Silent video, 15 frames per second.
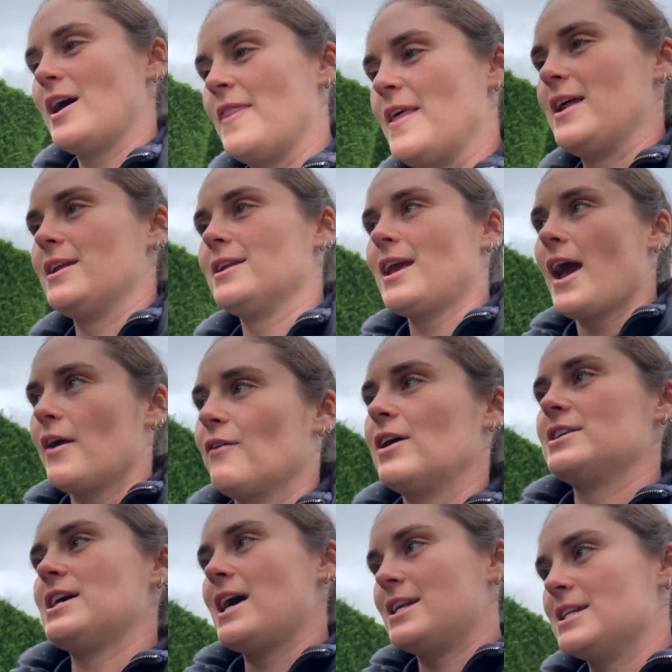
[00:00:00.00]
and then getting
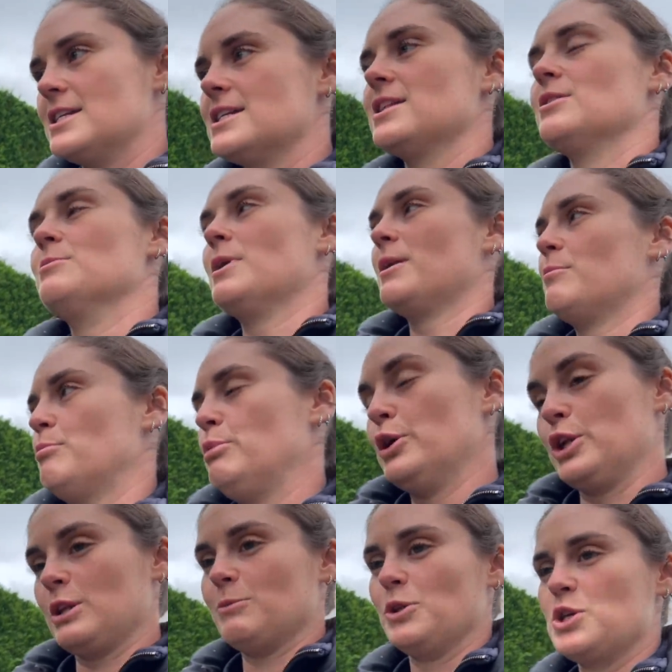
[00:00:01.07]
around to editing them and
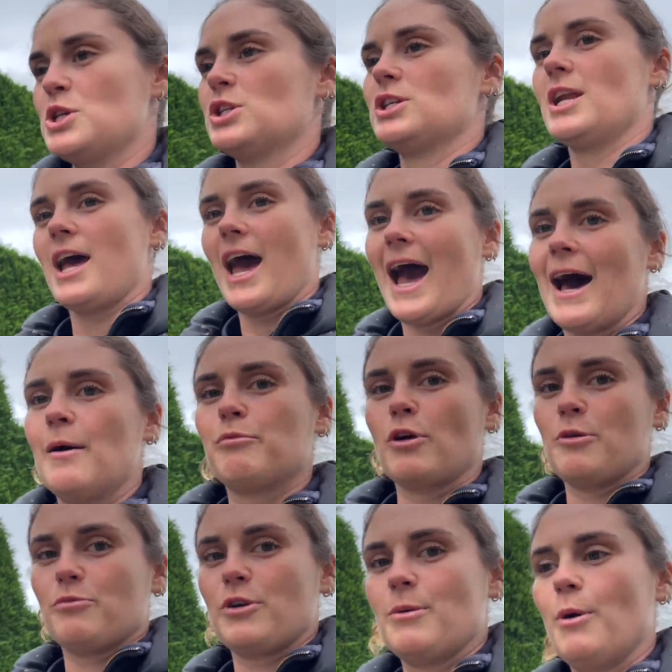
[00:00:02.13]
putting them on the internet at
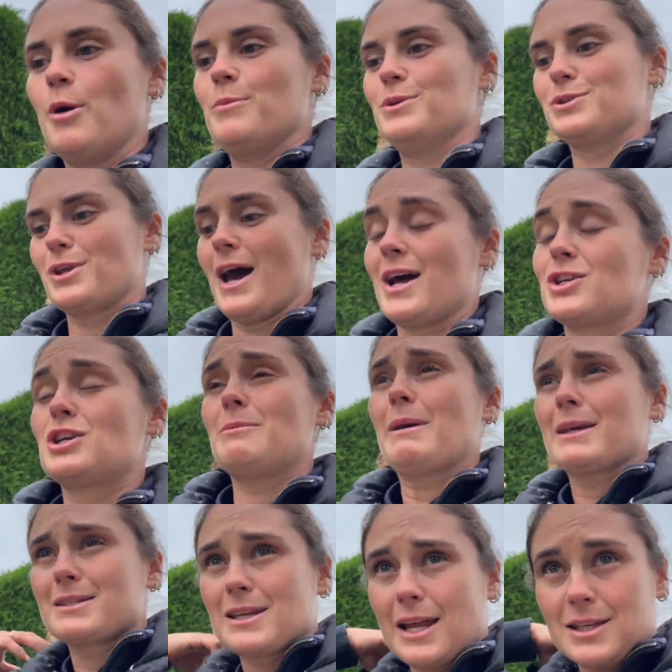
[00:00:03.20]
appropriate moments that actually
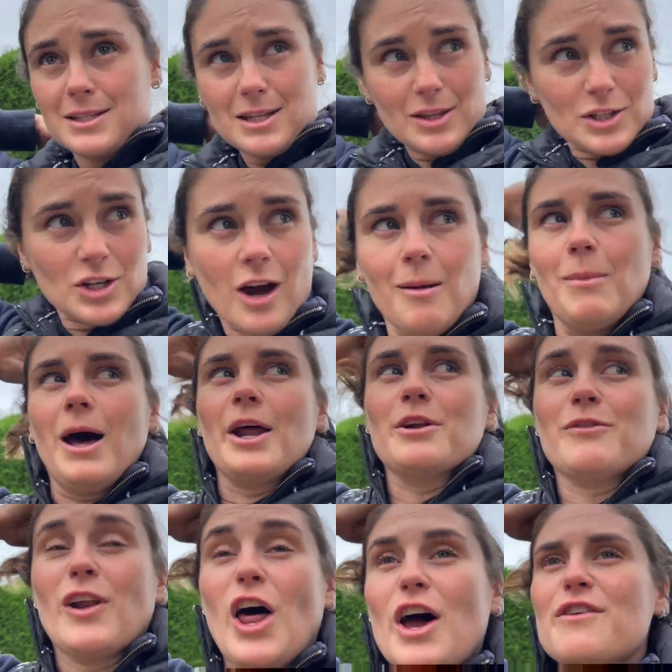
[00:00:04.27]
make sense in the timeline
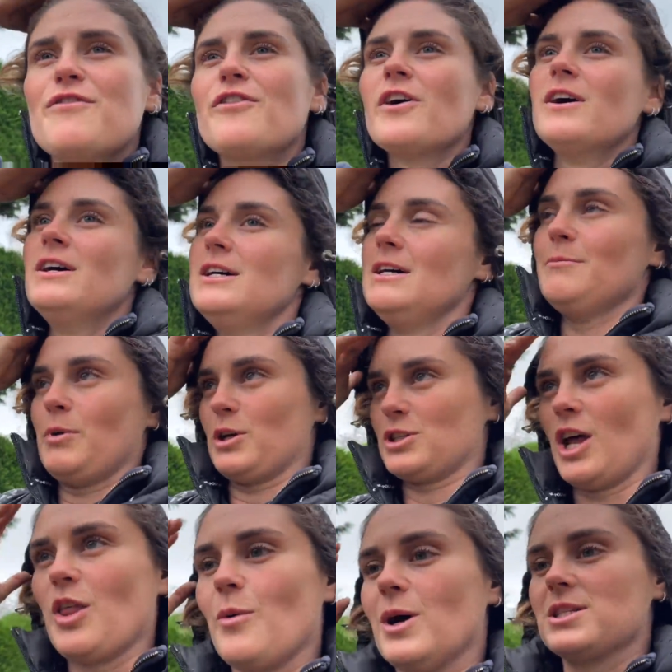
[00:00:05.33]
of life, because
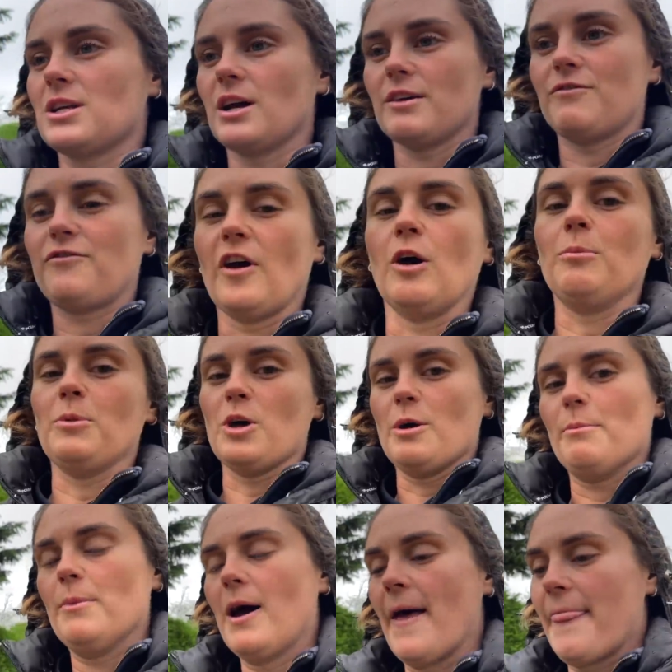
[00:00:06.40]
otherwise I film
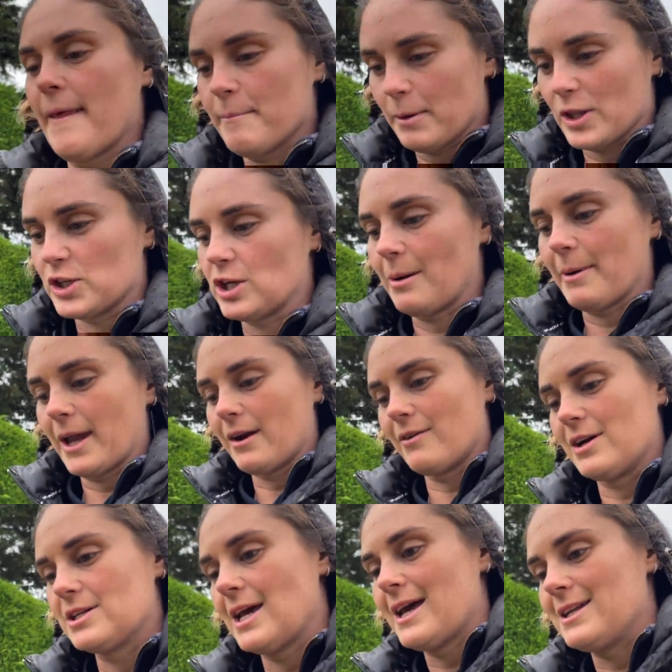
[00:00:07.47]
them and then by the time I get
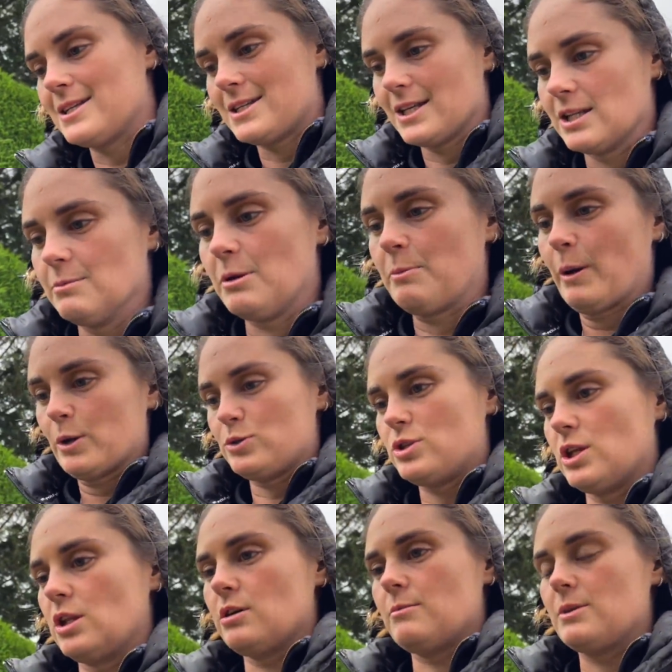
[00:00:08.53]
around to editing them and
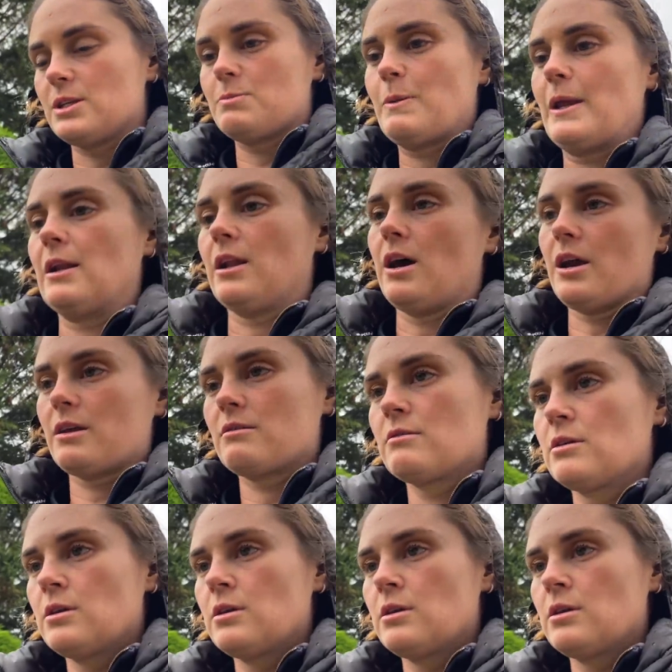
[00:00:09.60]
posting them, it's been like